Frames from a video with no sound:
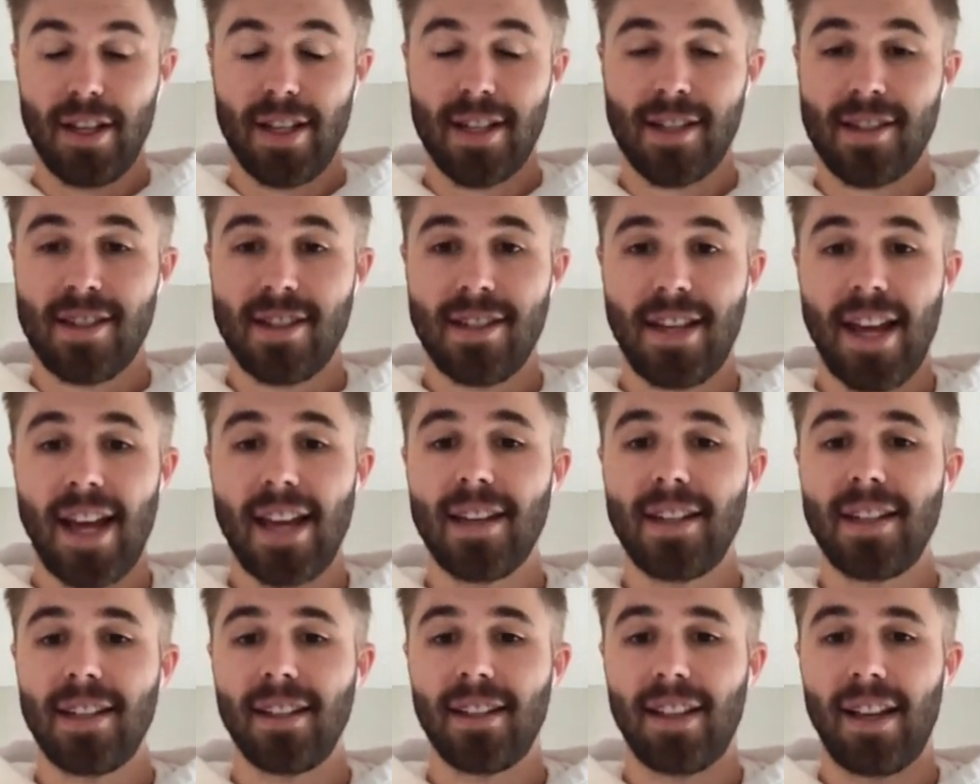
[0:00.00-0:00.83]

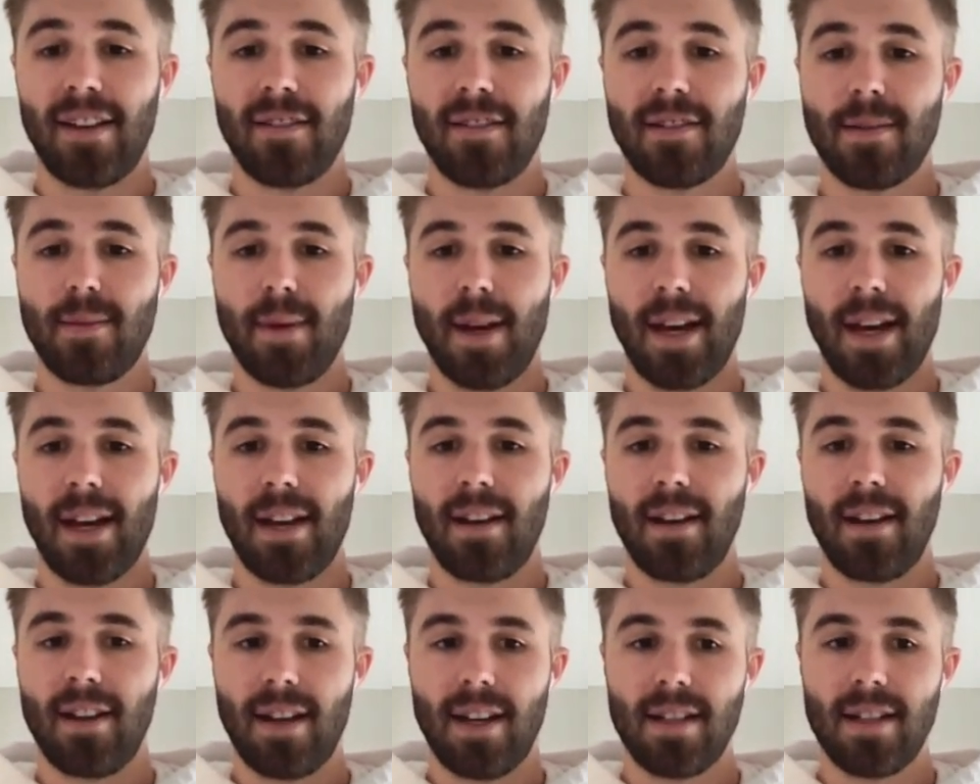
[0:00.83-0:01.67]
extending
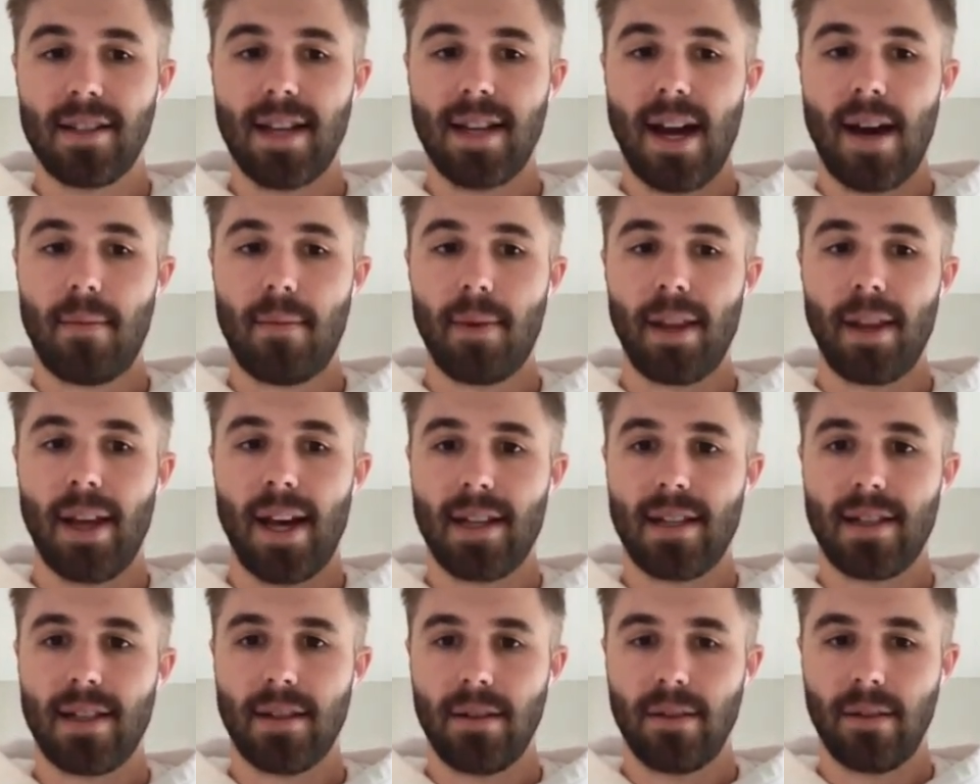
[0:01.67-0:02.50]
lifespan on top of
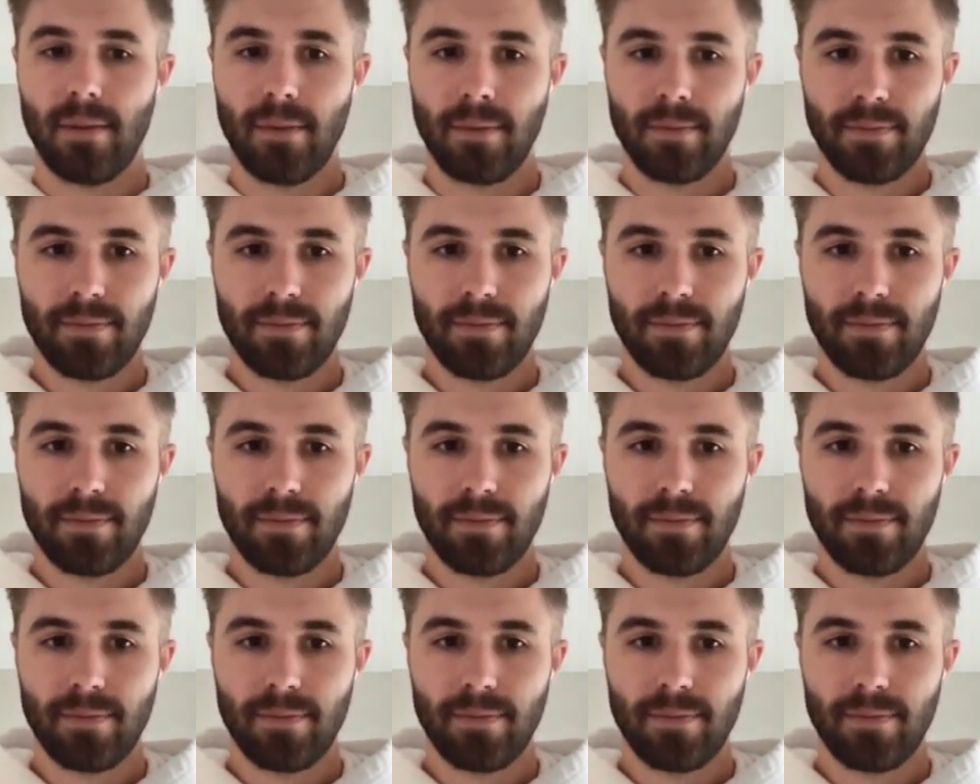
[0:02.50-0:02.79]
that too.